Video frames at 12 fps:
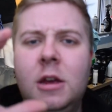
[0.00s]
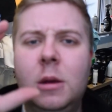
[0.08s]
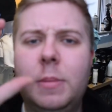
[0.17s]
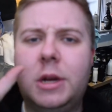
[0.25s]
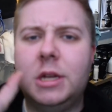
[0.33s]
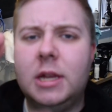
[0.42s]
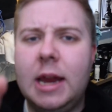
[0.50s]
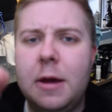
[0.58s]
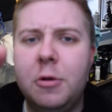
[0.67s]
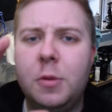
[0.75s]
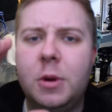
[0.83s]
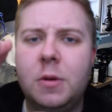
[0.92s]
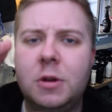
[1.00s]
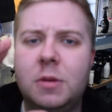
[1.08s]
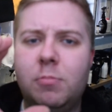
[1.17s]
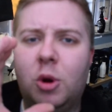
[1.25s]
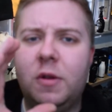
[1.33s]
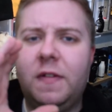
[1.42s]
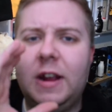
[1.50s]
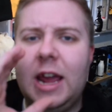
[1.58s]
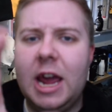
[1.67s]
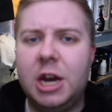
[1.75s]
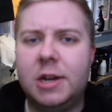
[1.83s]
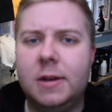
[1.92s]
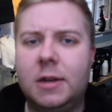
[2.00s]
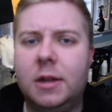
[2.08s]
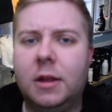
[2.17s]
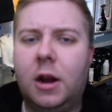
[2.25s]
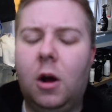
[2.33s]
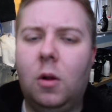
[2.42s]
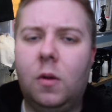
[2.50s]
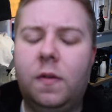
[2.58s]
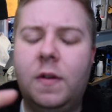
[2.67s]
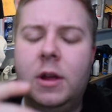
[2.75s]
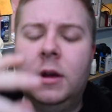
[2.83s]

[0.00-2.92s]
because today we're going to be doing some modifications to the Golf.